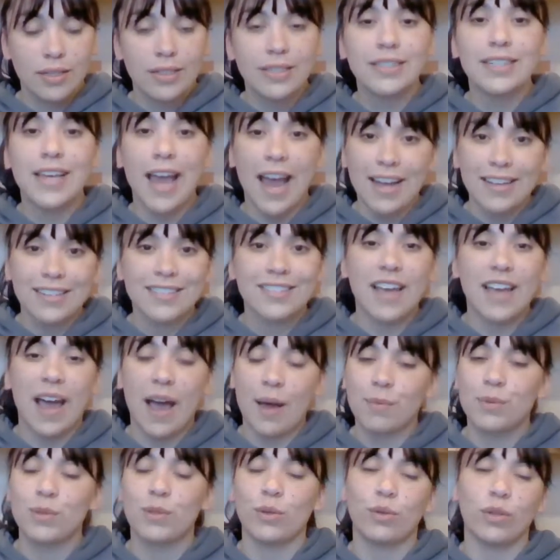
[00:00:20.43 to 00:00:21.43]
Yes,
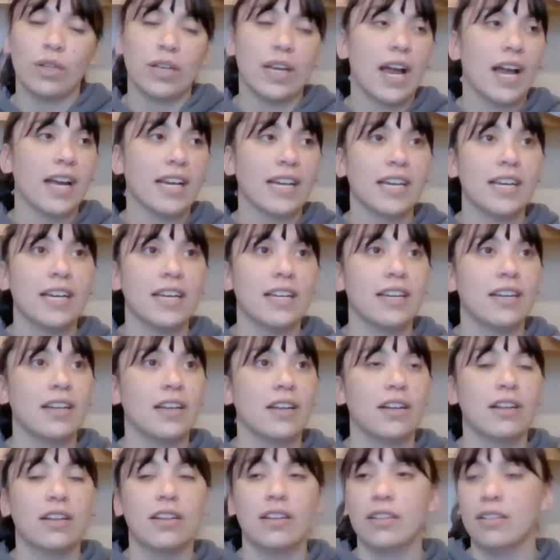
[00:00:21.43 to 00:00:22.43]
absolutely. I
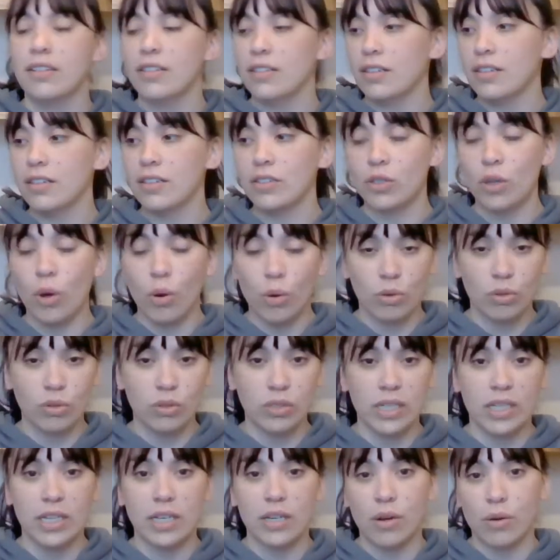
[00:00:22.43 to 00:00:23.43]
can
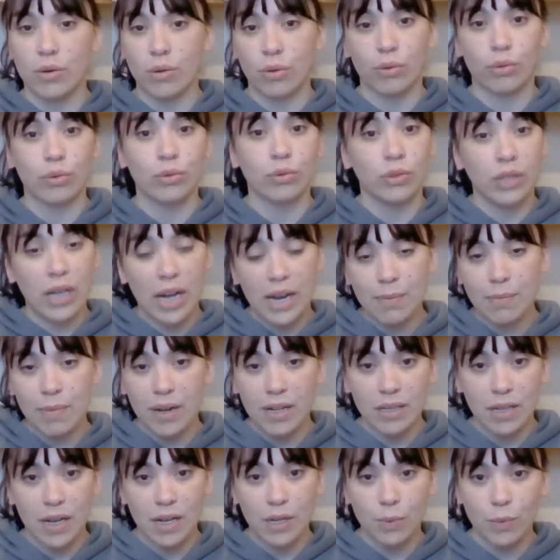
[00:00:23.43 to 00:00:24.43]
totally go through line
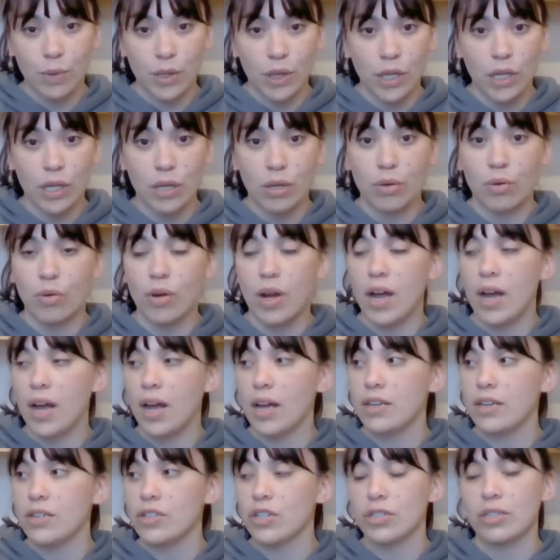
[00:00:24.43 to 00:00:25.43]
by line with you
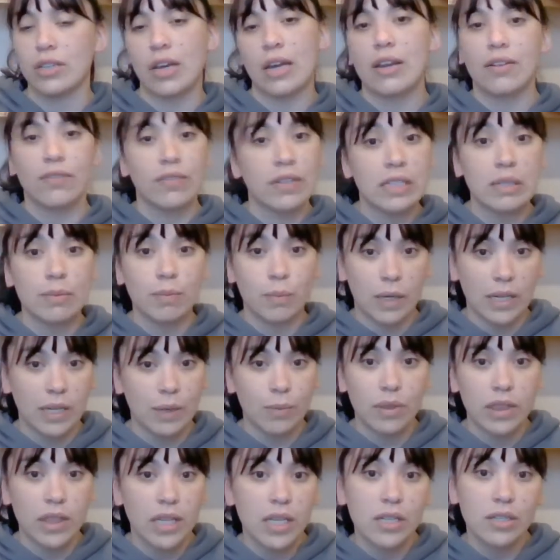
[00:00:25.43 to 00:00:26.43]
and just kind of explain
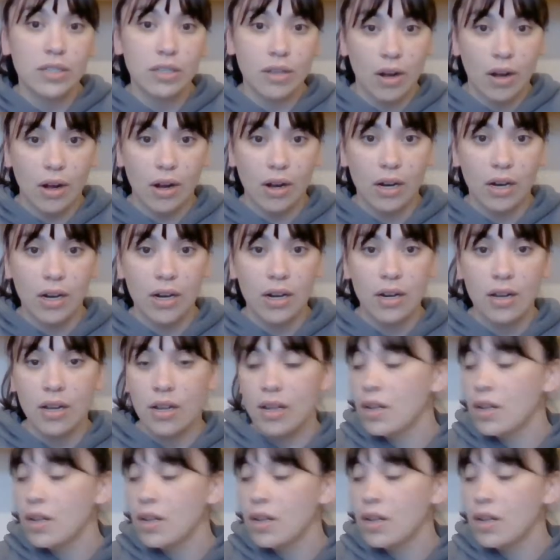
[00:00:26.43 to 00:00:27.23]
what things are.